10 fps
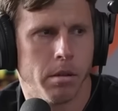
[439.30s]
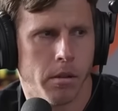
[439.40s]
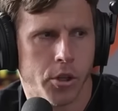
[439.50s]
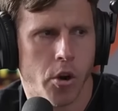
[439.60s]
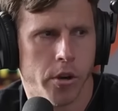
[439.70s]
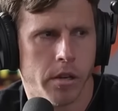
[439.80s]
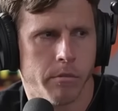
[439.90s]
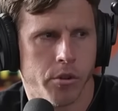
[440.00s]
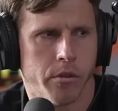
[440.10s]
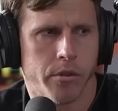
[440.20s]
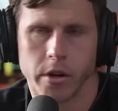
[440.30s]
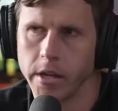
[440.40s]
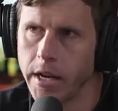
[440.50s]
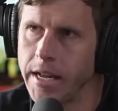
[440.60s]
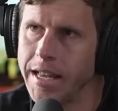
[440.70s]
plutonium
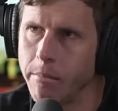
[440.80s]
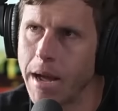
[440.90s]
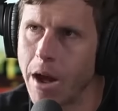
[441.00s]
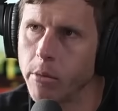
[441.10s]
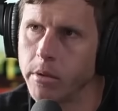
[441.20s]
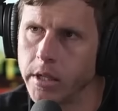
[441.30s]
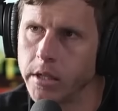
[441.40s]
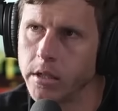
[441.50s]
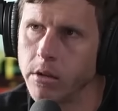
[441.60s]
238 yes, in a power plant yes